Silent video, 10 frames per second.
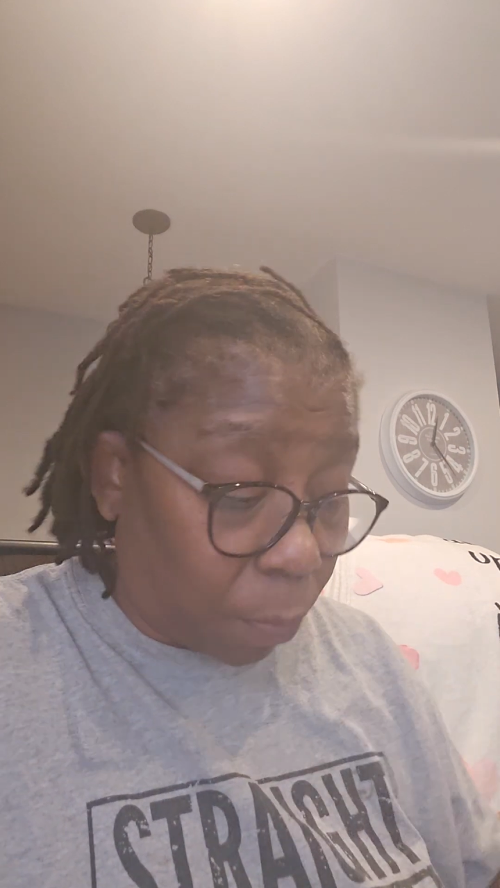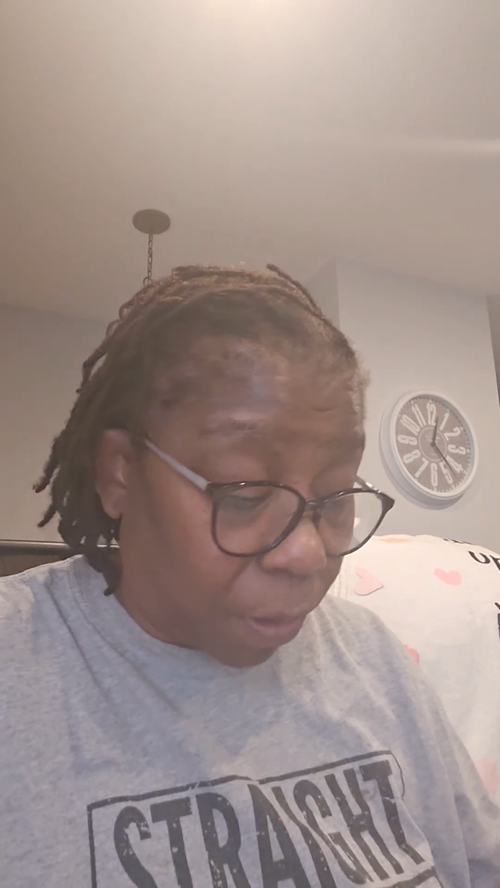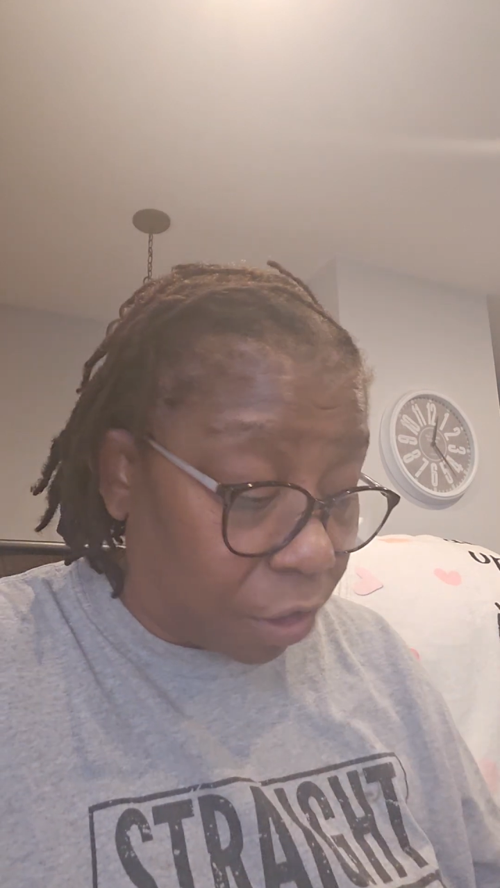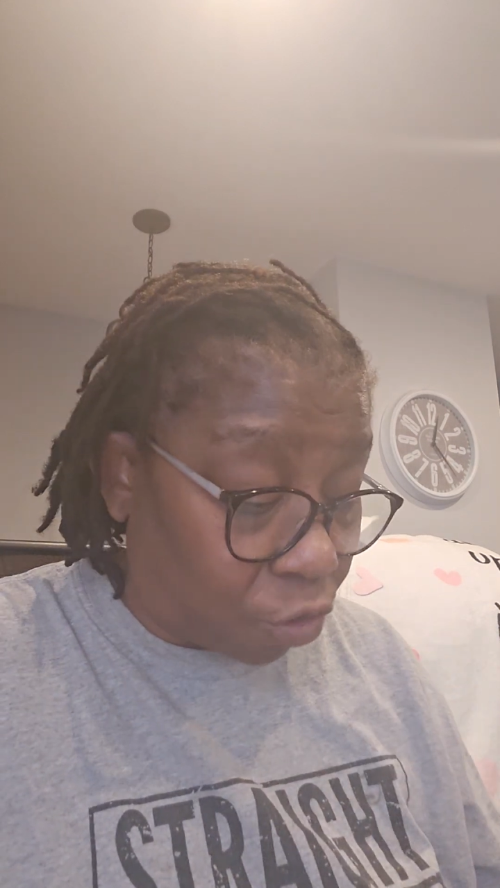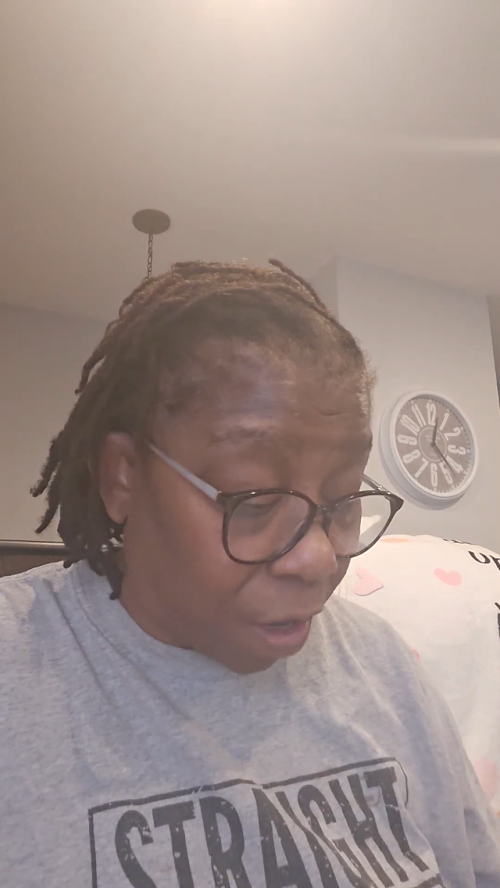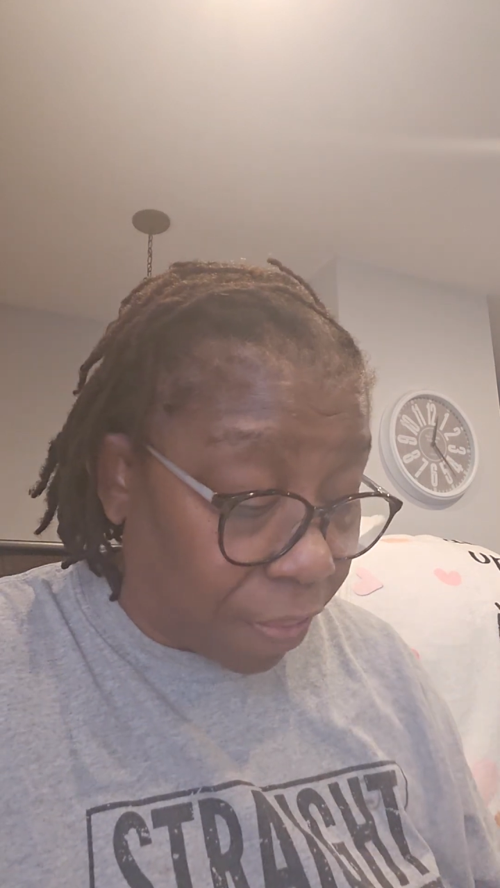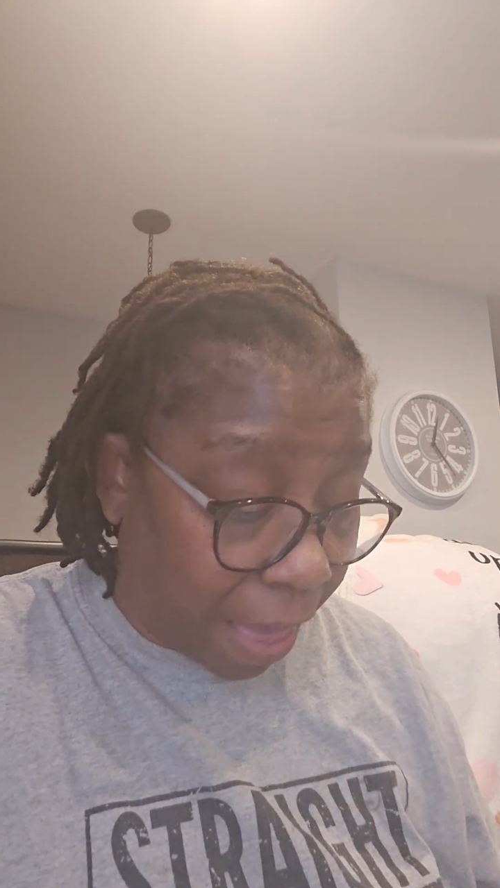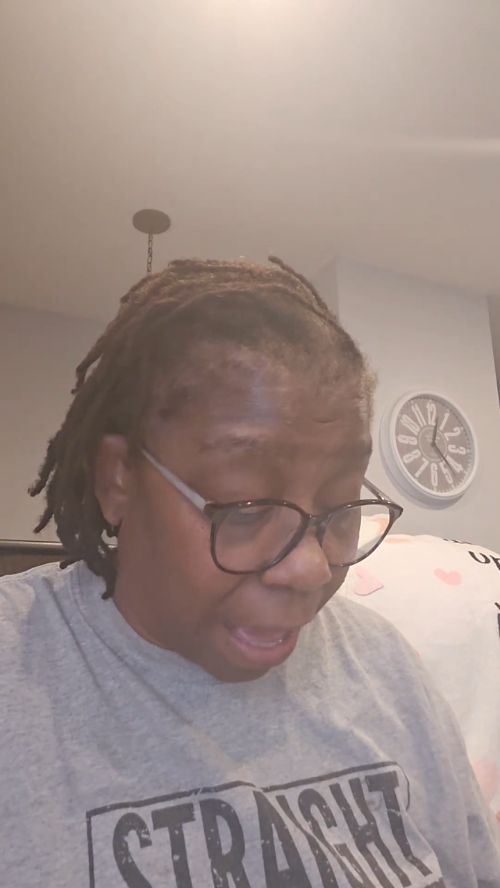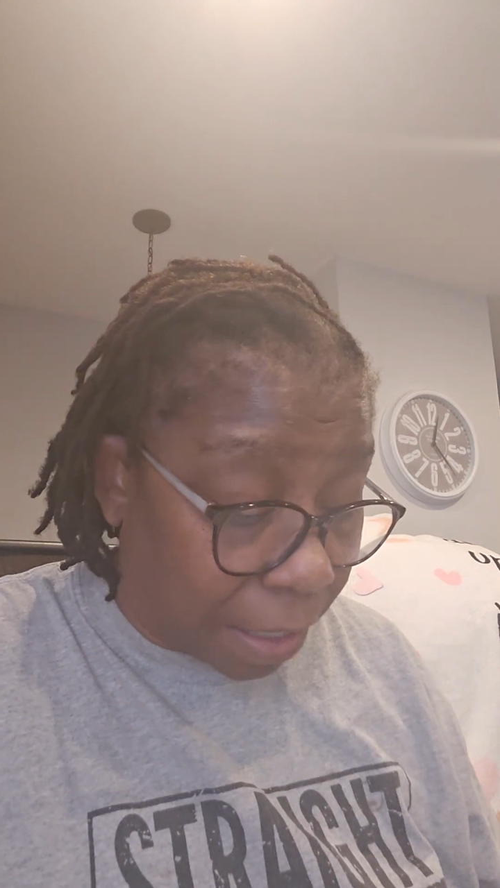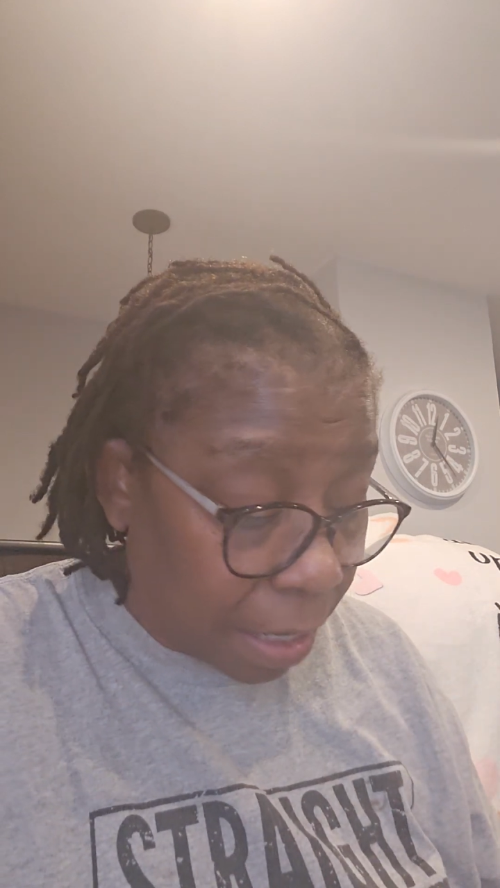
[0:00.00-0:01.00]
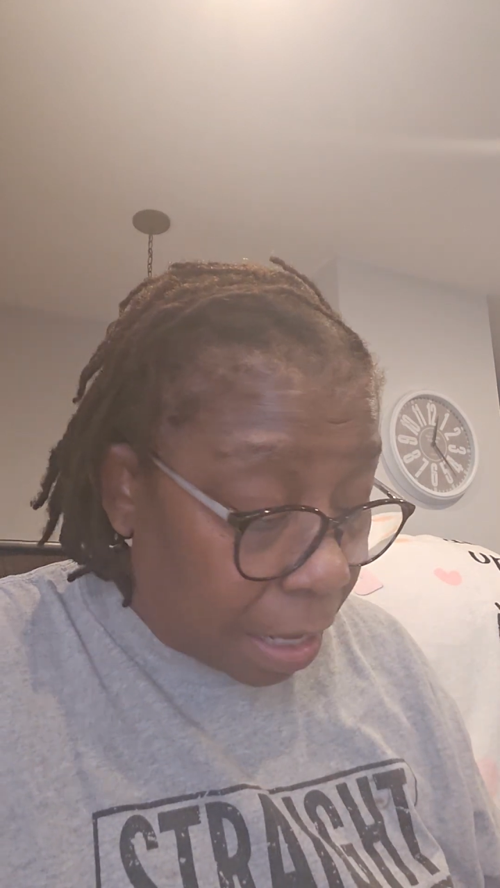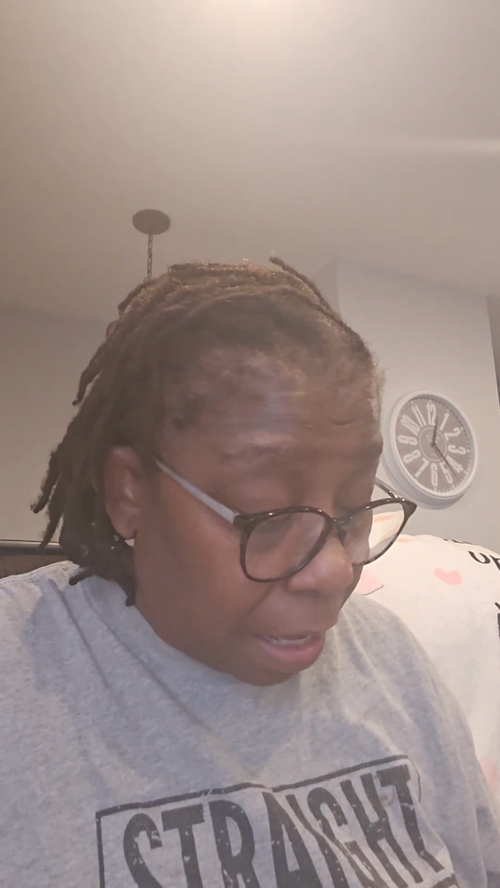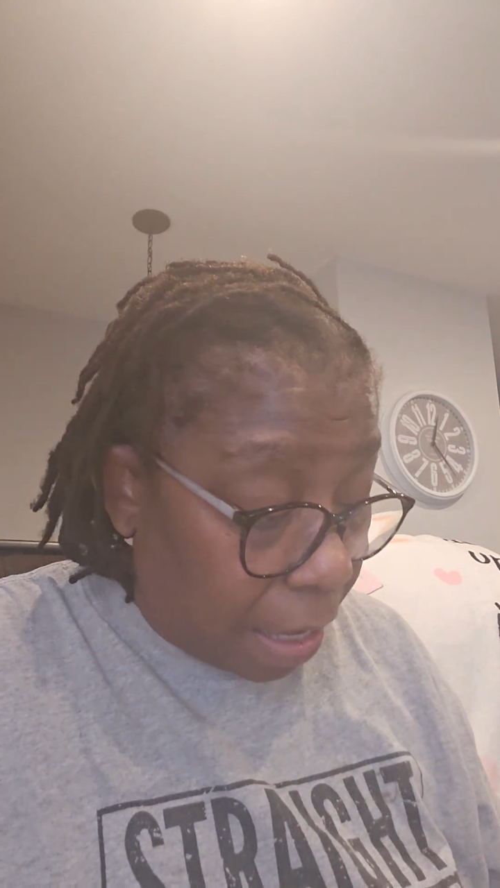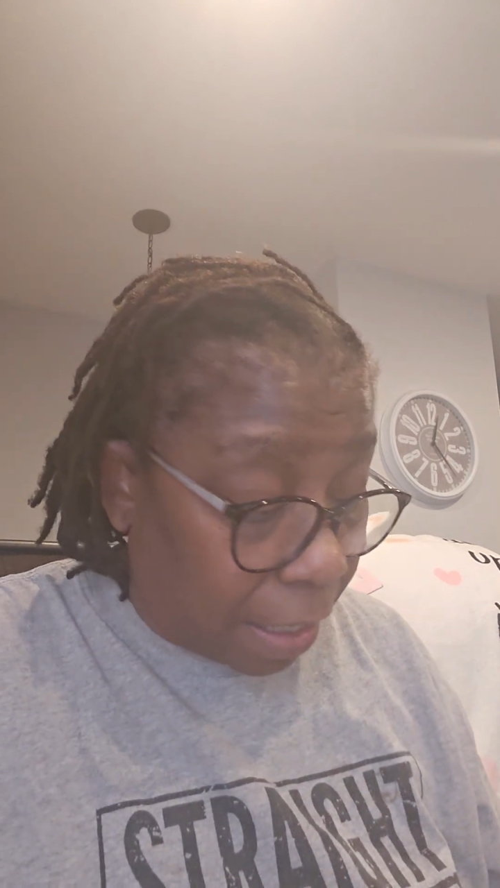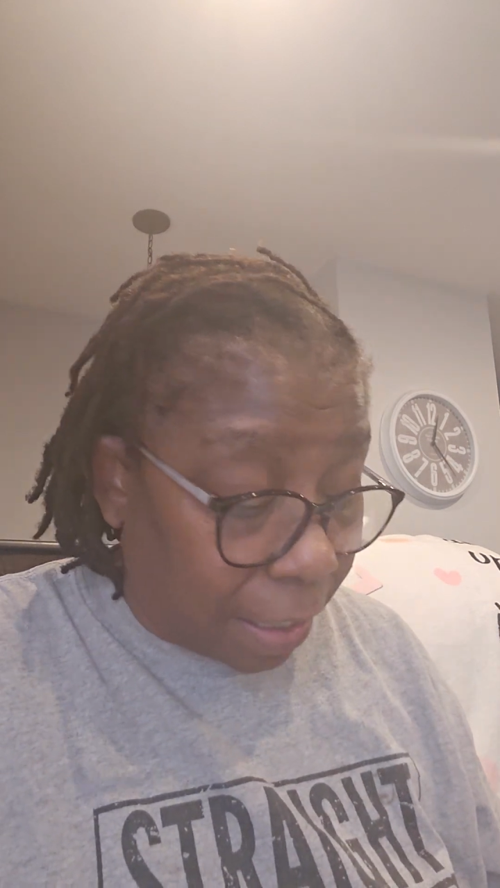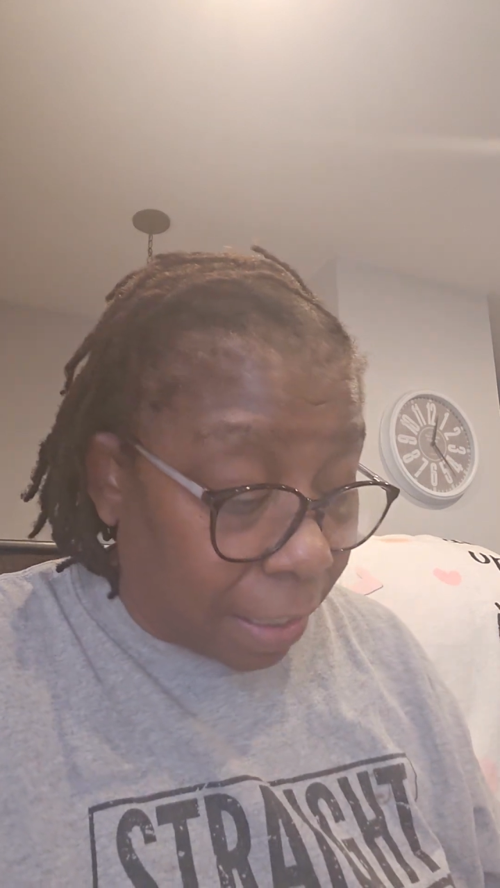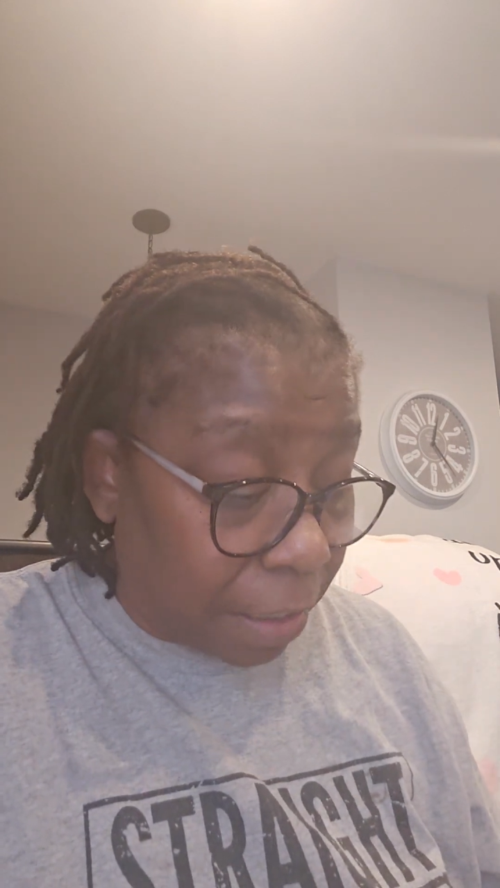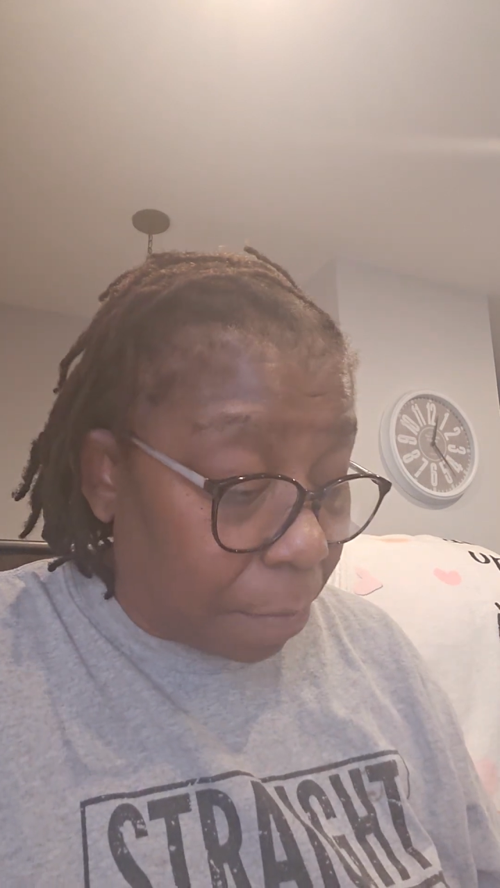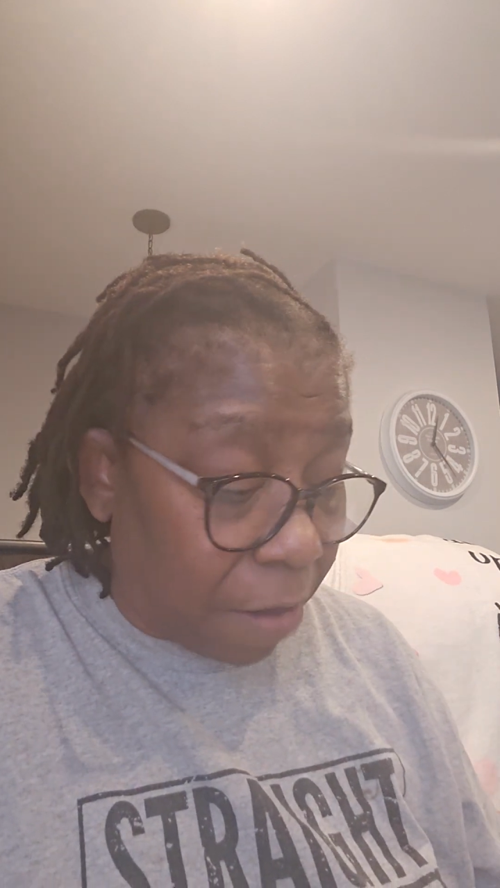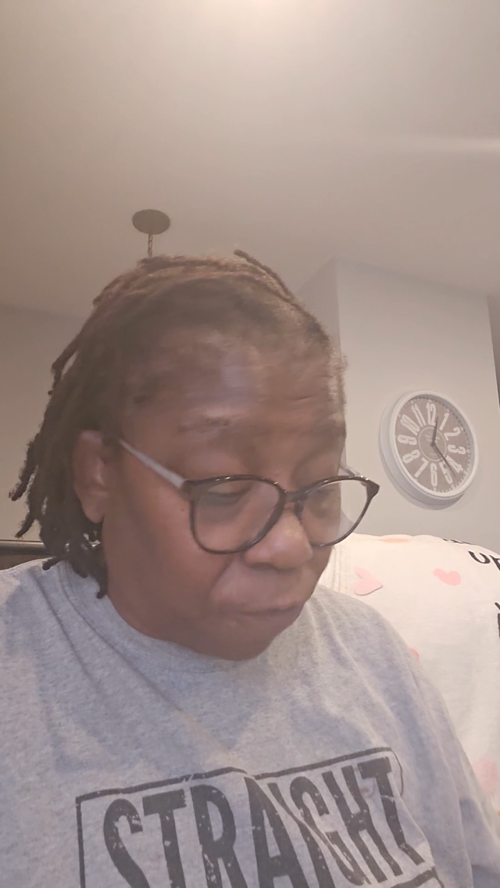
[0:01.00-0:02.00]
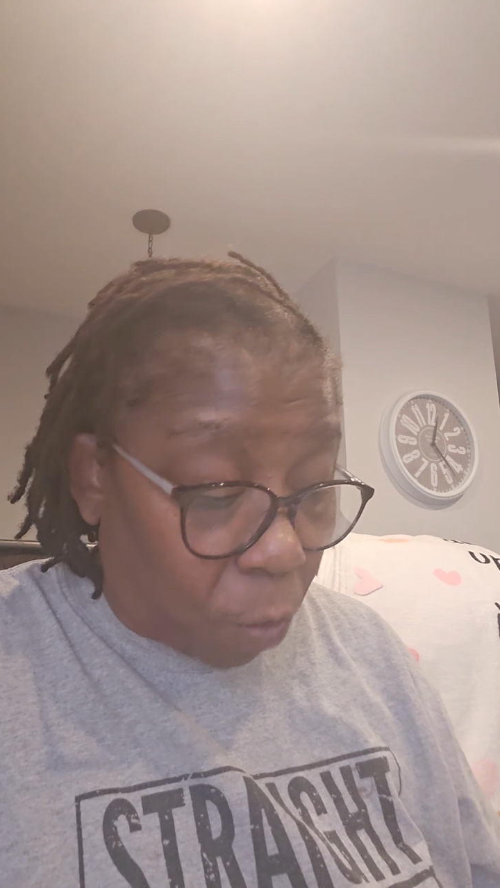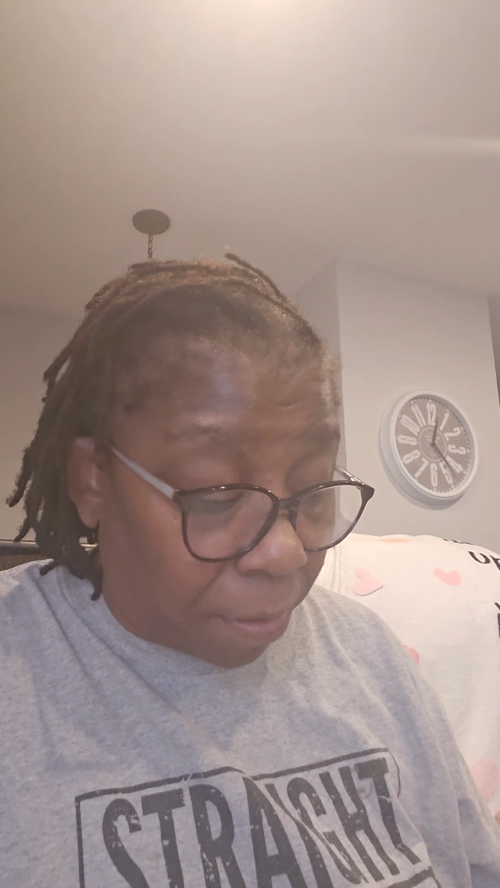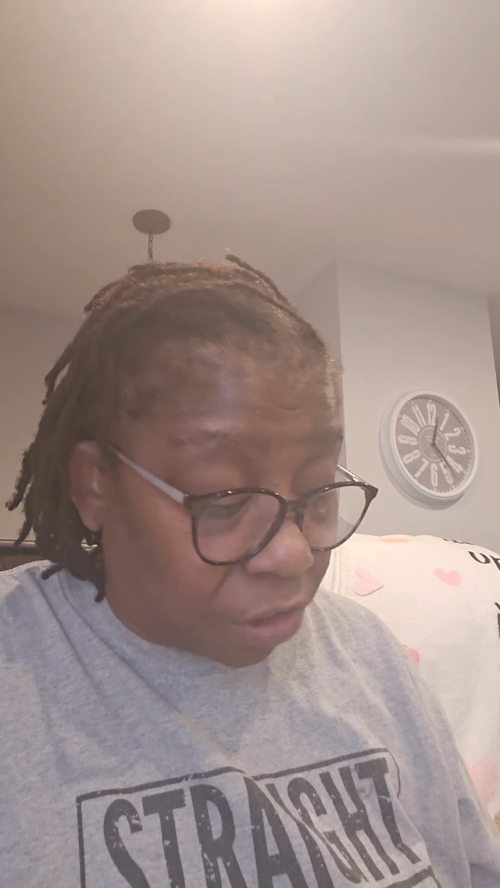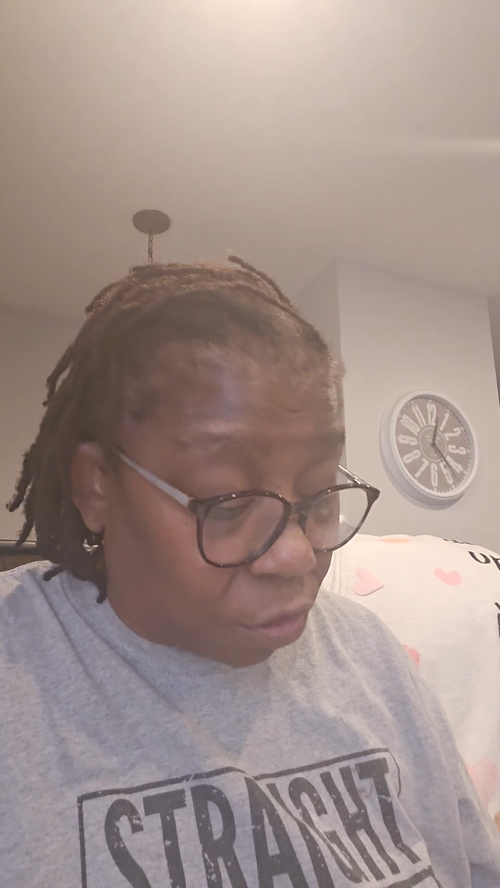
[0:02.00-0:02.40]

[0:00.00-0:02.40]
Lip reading: So we're going to try that. And again, the metformin